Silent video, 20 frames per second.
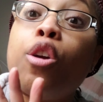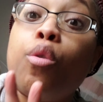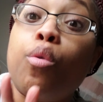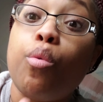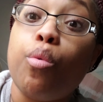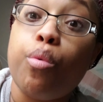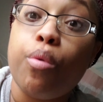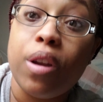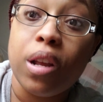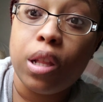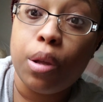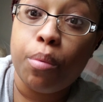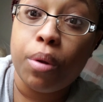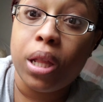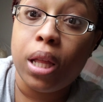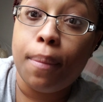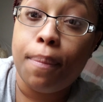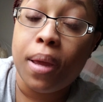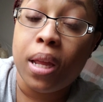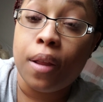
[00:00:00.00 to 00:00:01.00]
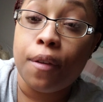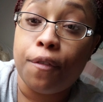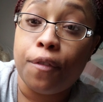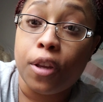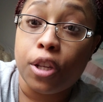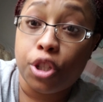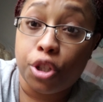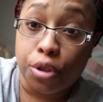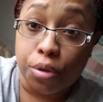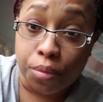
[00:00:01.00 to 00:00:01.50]
can really, really
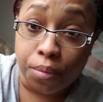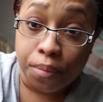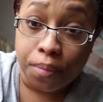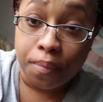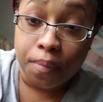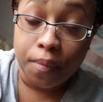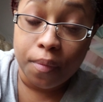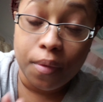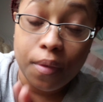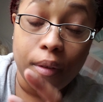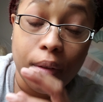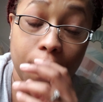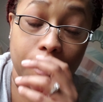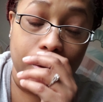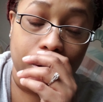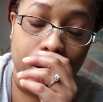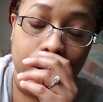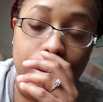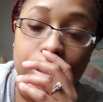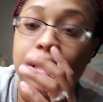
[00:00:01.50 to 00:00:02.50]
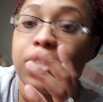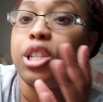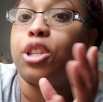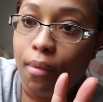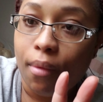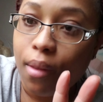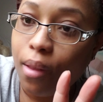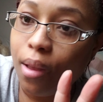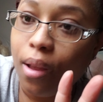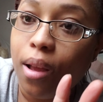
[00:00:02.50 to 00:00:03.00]
benefit you. Oh,
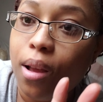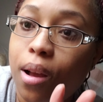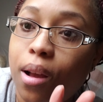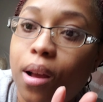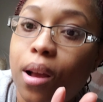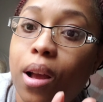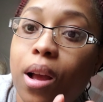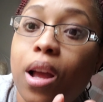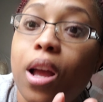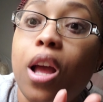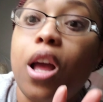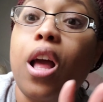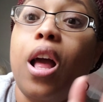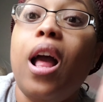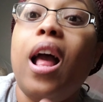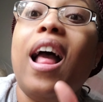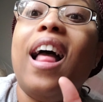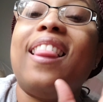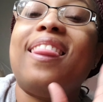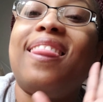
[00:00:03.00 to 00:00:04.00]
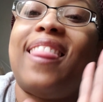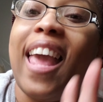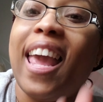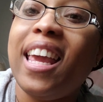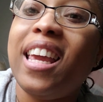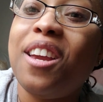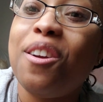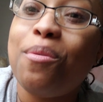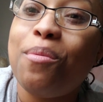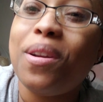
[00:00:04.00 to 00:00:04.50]
excuse me.
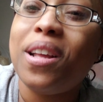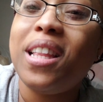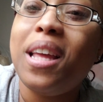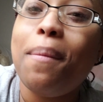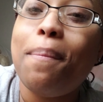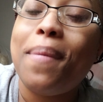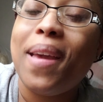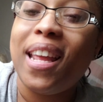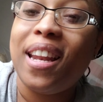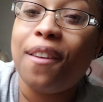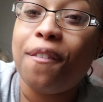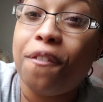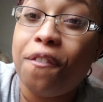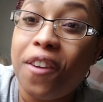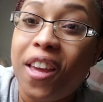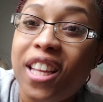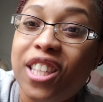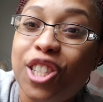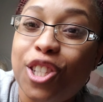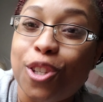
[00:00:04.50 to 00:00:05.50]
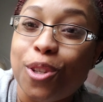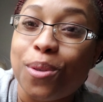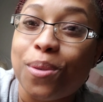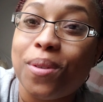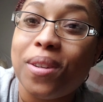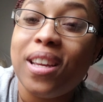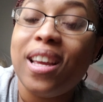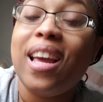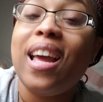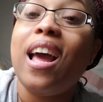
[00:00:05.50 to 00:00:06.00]
They can really benefit you
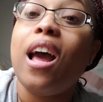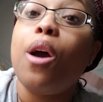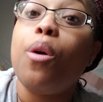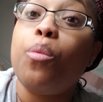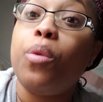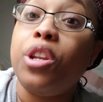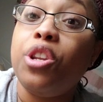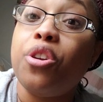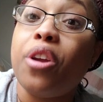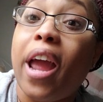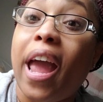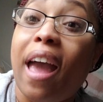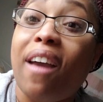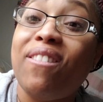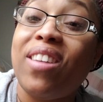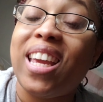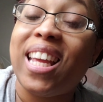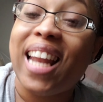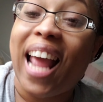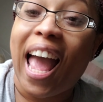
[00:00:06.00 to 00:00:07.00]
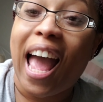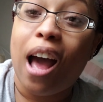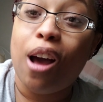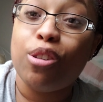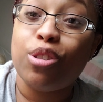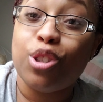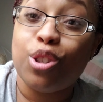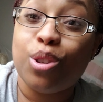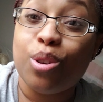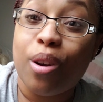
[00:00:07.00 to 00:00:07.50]
when you're having an
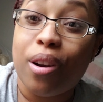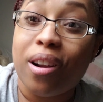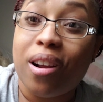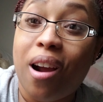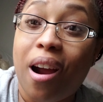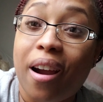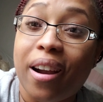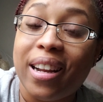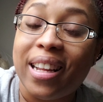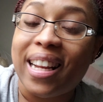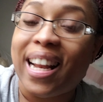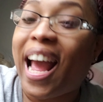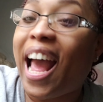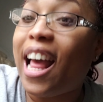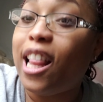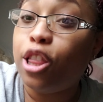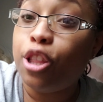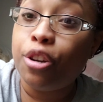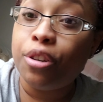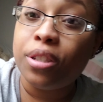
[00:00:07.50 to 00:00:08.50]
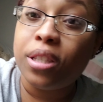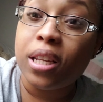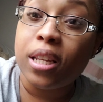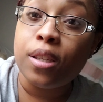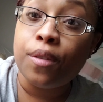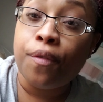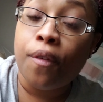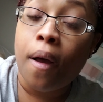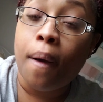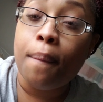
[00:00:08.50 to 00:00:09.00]
outdoor garden. I learned
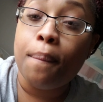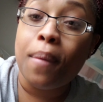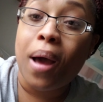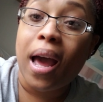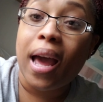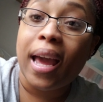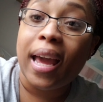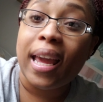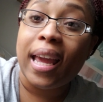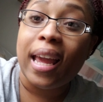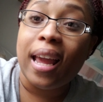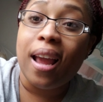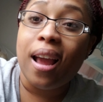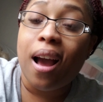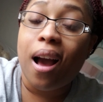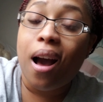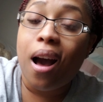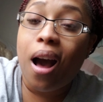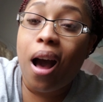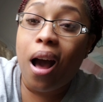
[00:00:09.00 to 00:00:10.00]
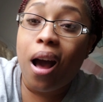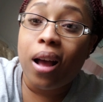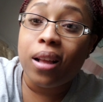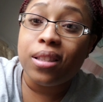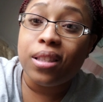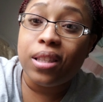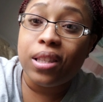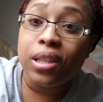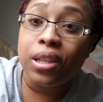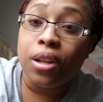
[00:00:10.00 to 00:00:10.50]
this from my
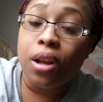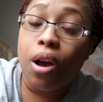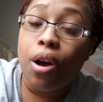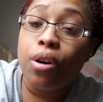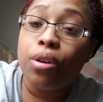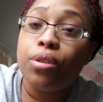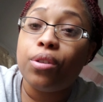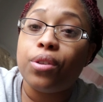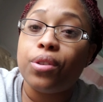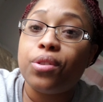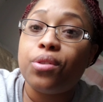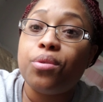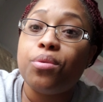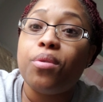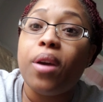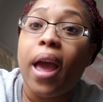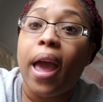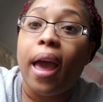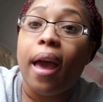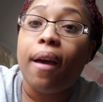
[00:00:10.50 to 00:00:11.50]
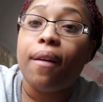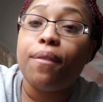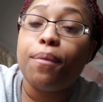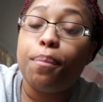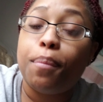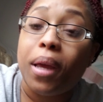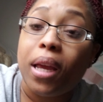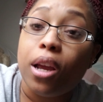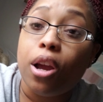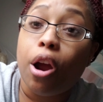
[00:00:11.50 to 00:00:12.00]
aunts and uncles who
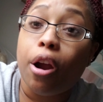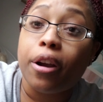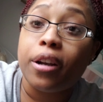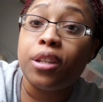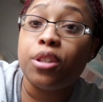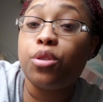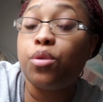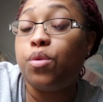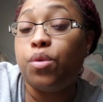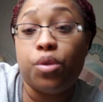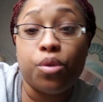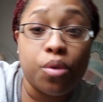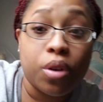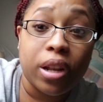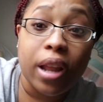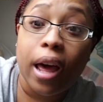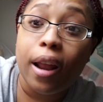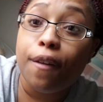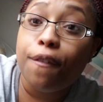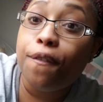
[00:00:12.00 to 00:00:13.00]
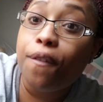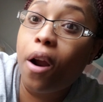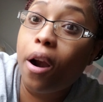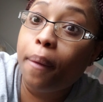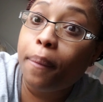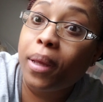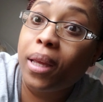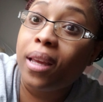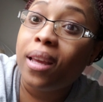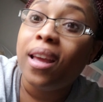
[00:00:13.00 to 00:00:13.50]
have big gardens, who do a lot of
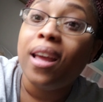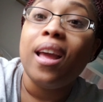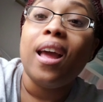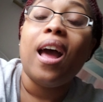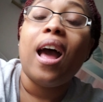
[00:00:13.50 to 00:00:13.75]
farming.